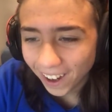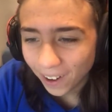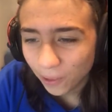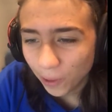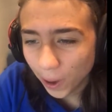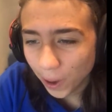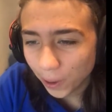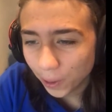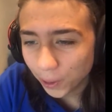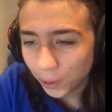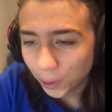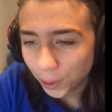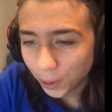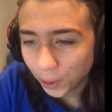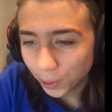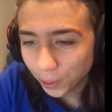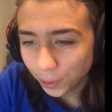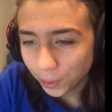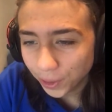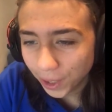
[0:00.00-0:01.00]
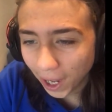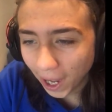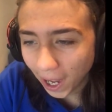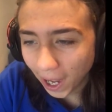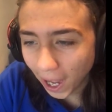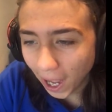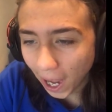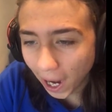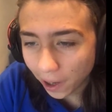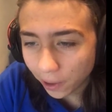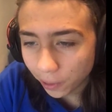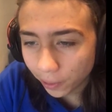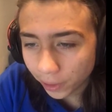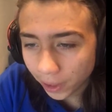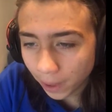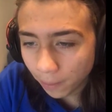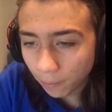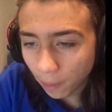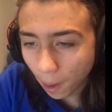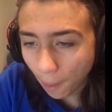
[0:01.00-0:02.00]
We're going to use the
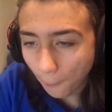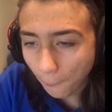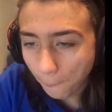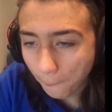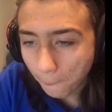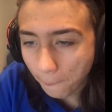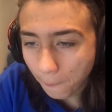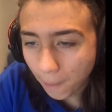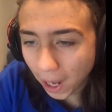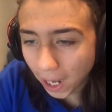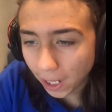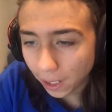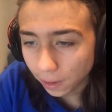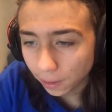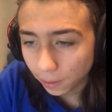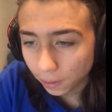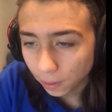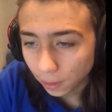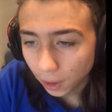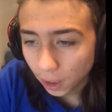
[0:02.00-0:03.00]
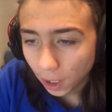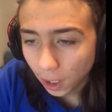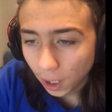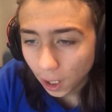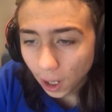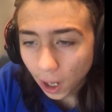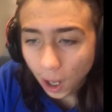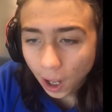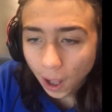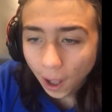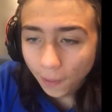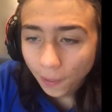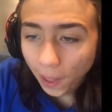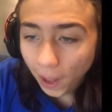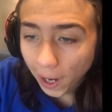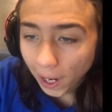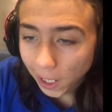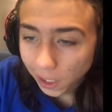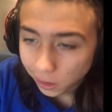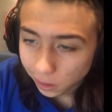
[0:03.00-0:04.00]
acronym MAIN
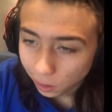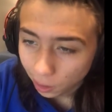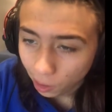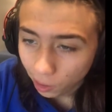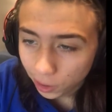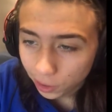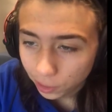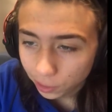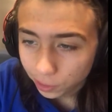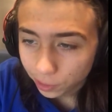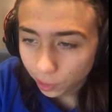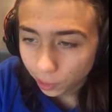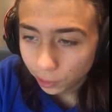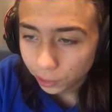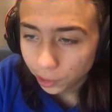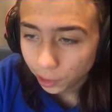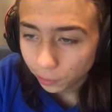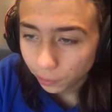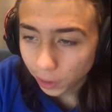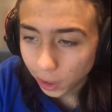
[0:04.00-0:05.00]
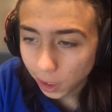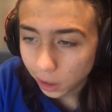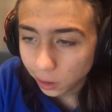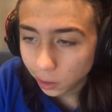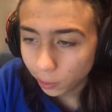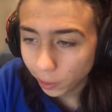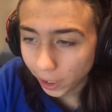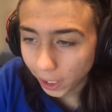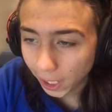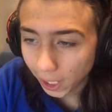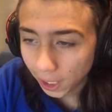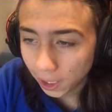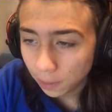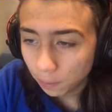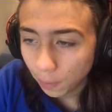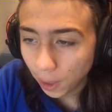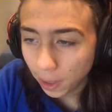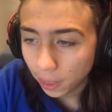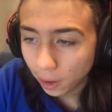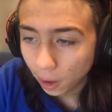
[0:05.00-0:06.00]
that I saw in the source of History
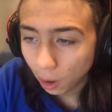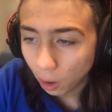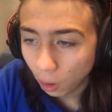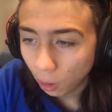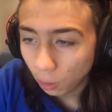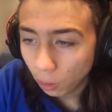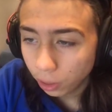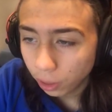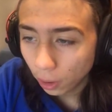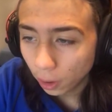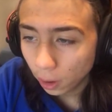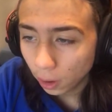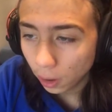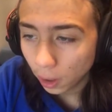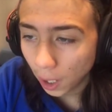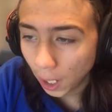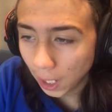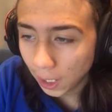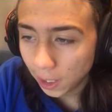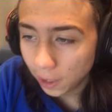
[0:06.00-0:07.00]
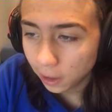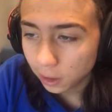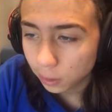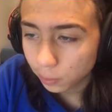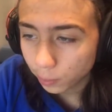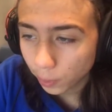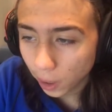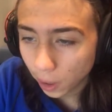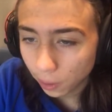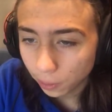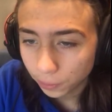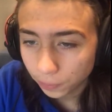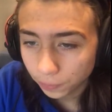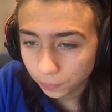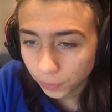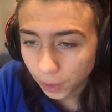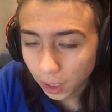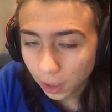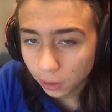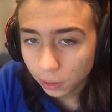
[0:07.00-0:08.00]
Hit by the author Alex Brown.
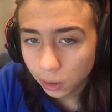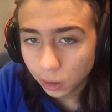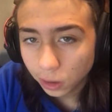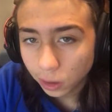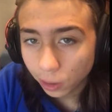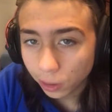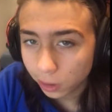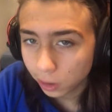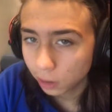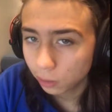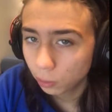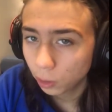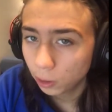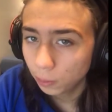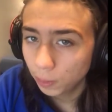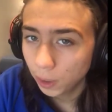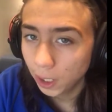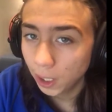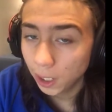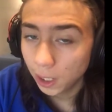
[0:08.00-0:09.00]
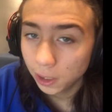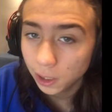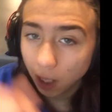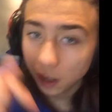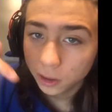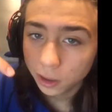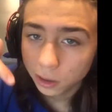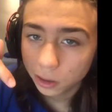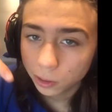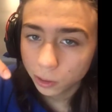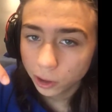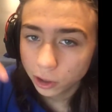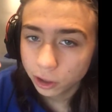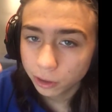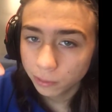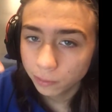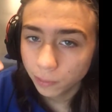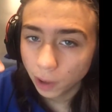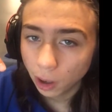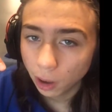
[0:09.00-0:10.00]
The sources will be in the
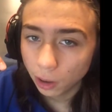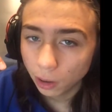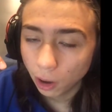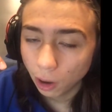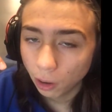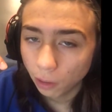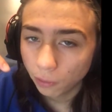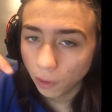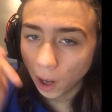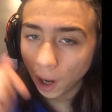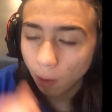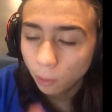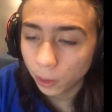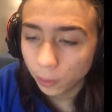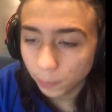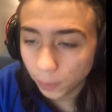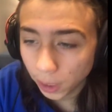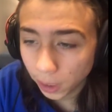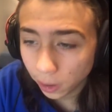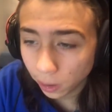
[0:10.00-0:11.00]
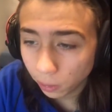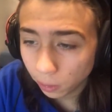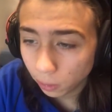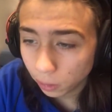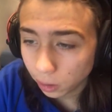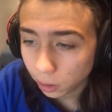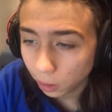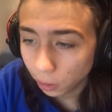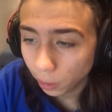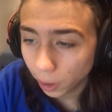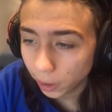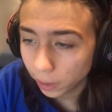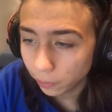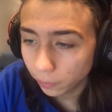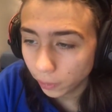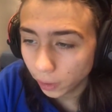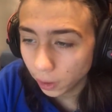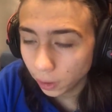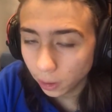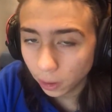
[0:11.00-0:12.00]
description of our video, so
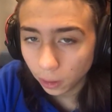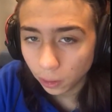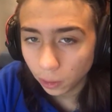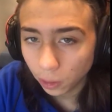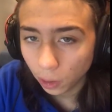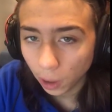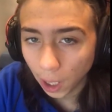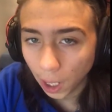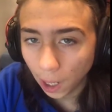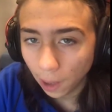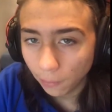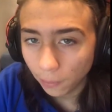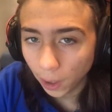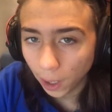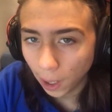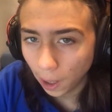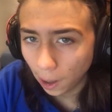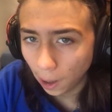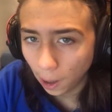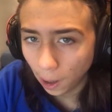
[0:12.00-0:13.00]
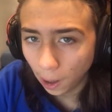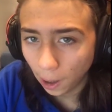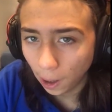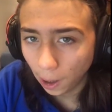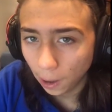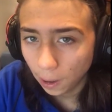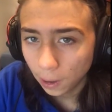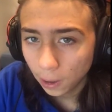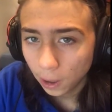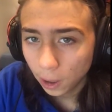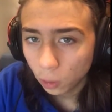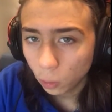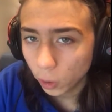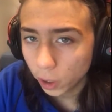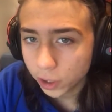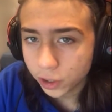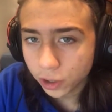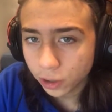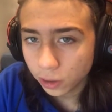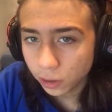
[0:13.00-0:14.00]
anything you have
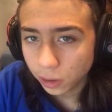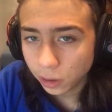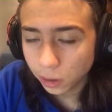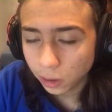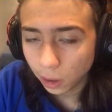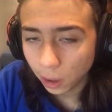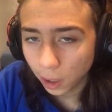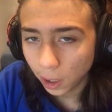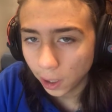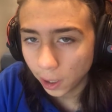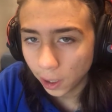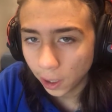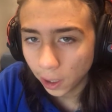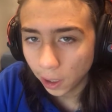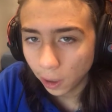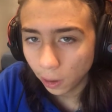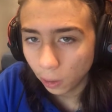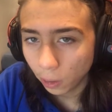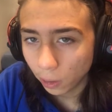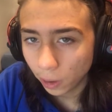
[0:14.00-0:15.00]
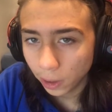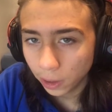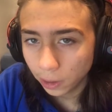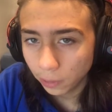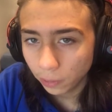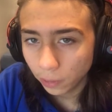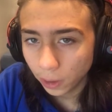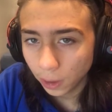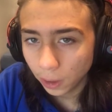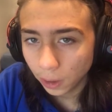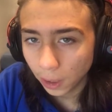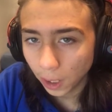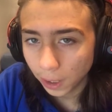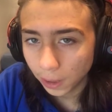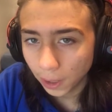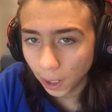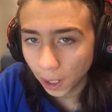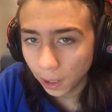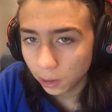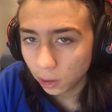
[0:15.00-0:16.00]
questions or anything
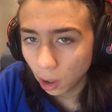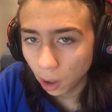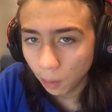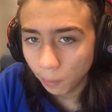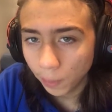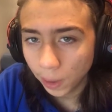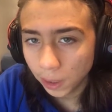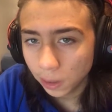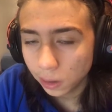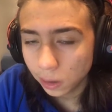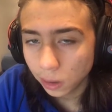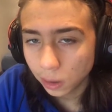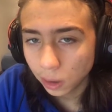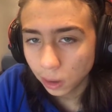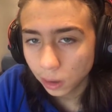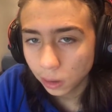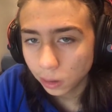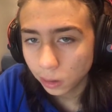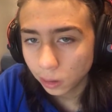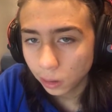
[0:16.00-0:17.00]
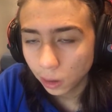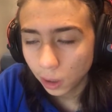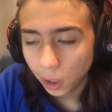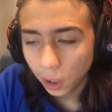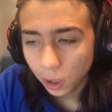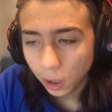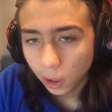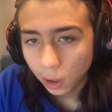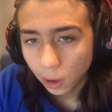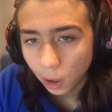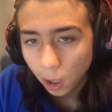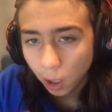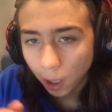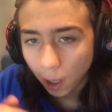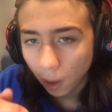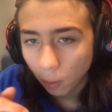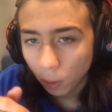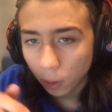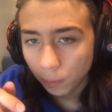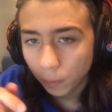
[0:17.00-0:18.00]
like that, comments,
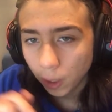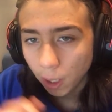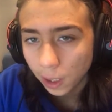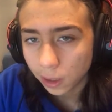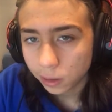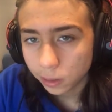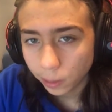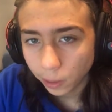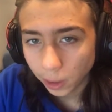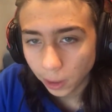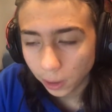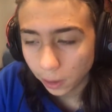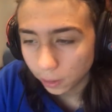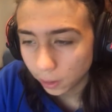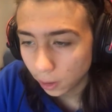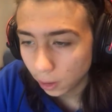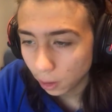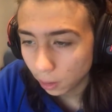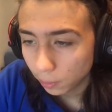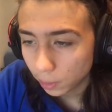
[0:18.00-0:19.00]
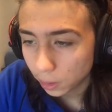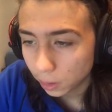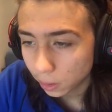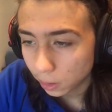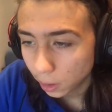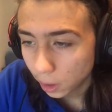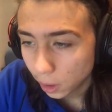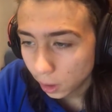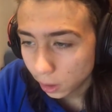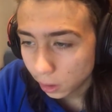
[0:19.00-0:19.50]
we'll be answering the comments.